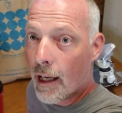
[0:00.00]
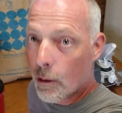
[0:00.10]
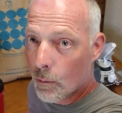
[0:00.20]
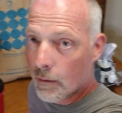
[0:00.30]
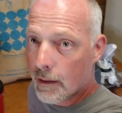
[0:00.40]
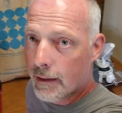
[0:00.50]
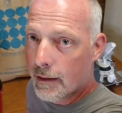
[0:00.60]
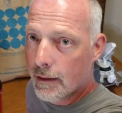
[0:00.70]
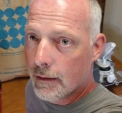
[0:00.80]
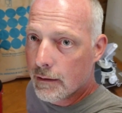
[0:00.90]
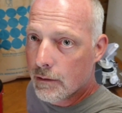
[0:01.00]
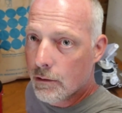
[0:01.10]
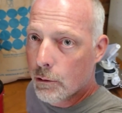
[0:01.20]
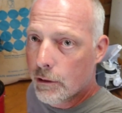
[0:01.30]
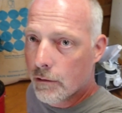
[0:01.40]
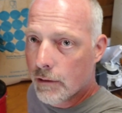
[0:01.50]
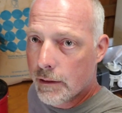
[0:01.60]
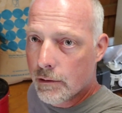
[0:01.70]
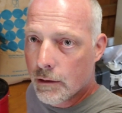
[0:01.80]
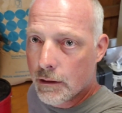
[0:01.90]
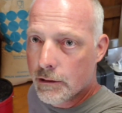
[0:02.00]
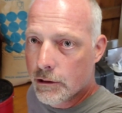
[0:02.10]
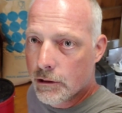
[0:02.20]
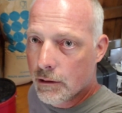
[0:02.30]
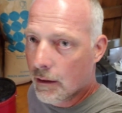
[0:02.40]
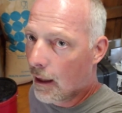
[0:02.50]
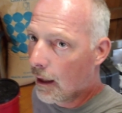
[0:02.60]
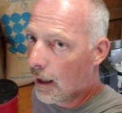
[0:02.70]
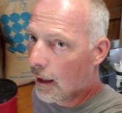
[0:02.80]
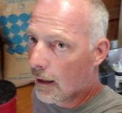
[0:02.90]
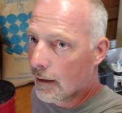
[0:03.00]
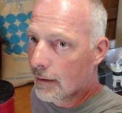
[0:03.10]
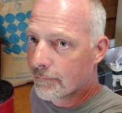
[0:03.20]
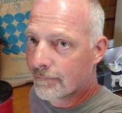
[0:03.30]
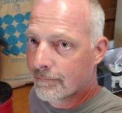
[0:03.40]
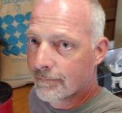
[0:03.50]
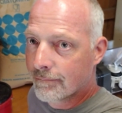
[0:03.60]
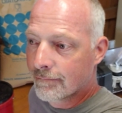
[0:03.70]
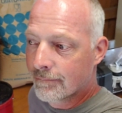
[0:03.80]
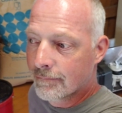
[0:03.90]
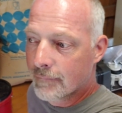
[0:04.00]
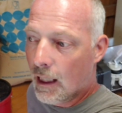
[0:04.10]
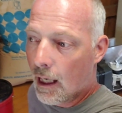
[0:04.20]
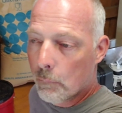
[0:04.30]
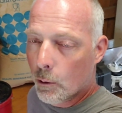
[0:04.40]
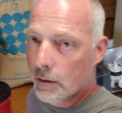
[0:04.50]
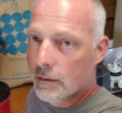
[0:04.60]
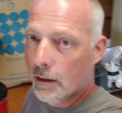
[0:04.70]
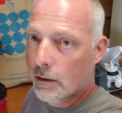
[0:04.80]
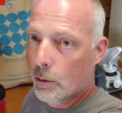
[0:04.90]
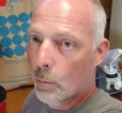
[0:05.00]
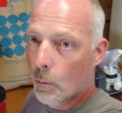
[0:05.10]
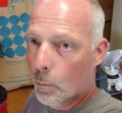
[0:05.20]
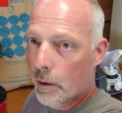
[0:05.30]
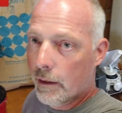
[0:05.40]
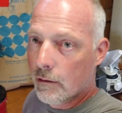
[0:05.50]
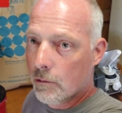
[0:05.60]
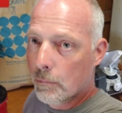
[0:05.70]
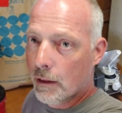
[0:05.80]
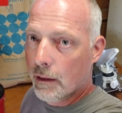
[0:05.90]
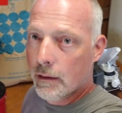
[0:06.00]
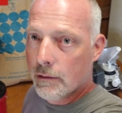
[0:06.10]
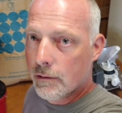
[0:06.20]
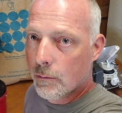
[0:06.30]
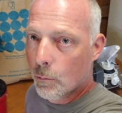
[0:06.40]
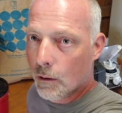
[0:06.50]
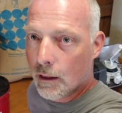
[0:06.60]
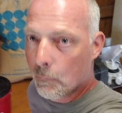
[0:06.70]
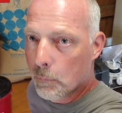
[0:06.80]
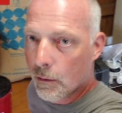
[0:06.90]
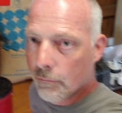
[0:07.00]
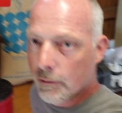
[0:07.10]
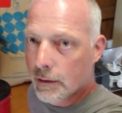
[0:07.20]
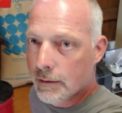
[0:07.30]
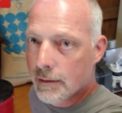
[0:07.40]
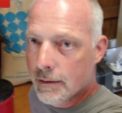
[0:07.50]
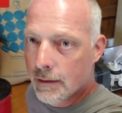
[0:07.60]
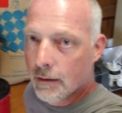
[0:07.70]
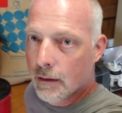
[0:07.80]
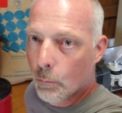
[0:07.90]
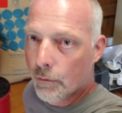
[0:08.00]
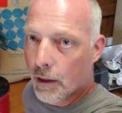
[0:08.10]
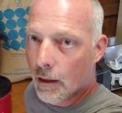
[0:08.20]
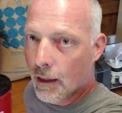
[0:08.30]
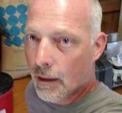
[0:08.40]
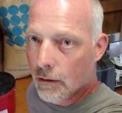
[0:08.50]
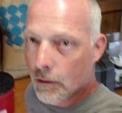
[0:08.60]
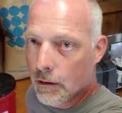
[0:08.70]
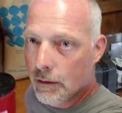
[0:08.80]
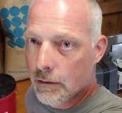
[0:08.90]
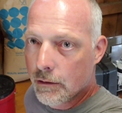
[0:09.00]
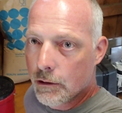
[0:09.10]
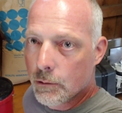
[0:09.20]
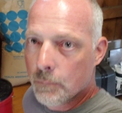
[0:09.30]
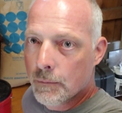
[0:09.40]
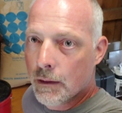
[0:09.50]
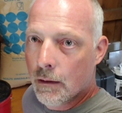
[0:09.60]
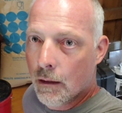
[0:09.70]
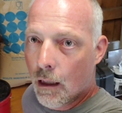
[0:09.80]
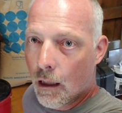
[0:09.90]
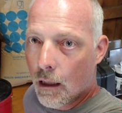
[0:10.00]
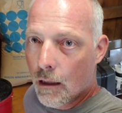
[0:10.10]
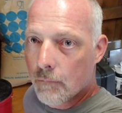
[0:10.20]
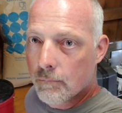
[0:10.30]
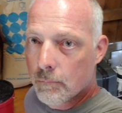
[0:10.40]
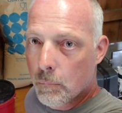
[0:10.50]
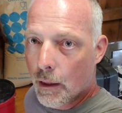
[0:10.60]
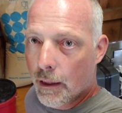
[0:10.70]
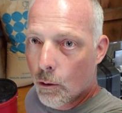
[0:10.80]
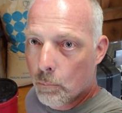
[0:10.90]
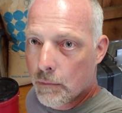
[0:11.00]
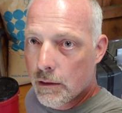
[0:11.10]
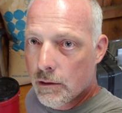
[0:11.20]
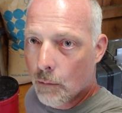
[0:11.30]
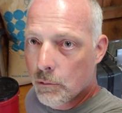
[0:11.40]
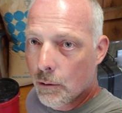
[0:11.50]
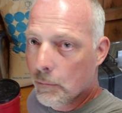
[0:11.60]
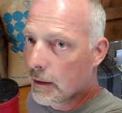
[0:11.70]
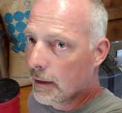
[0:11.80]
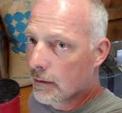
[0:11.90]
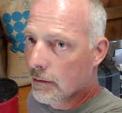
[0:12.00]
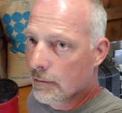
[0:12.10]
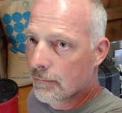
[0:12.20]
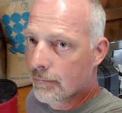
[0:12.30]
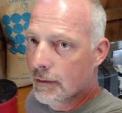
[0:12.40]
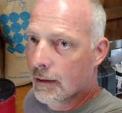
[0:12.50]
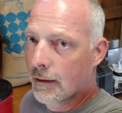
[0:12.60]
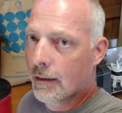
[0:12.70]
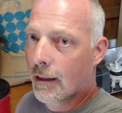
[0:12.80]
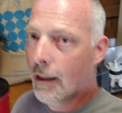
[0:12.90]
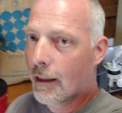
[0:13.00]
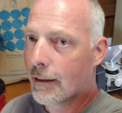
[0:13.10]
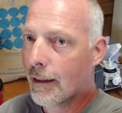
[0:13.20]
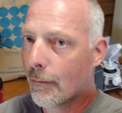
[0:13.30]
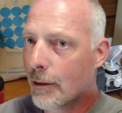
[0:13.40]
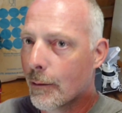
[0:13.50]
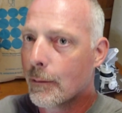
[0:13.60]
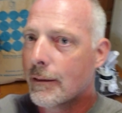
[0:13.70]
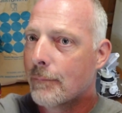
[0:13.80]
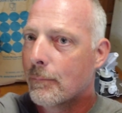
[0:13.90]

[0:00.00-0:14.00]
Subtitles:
I don't think it is. Do your research. I'm only telling you what we experienced. We're not perfect, and we've got a lot of learning to do. But I hope this helps somebody else. All right, have a good one.